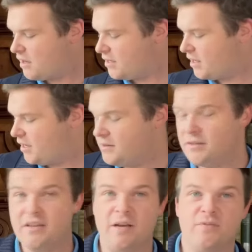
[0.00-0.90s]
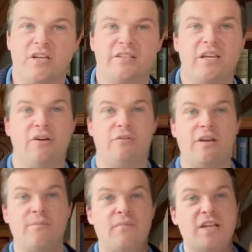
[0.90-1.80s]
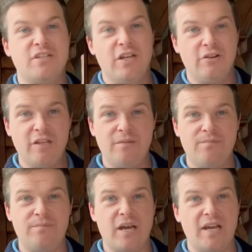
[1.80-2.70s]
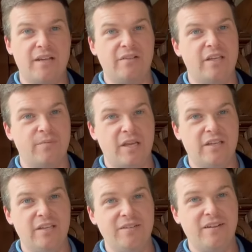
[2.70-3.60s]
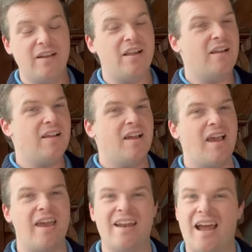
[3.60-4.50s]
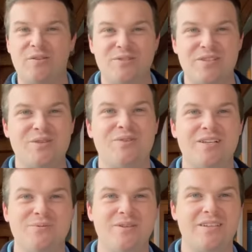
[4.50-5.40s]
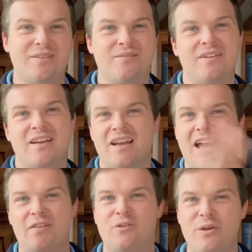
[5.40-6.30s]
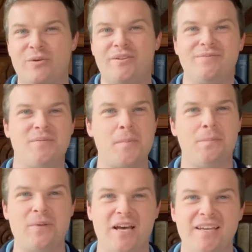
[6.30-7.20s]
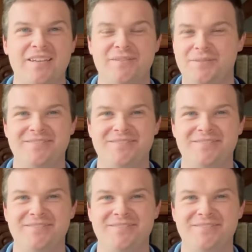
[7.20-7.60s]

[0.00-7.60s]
Again, come check out Imaginary by Lee Bacon, and I'll see you next week. Have a great one. Bye.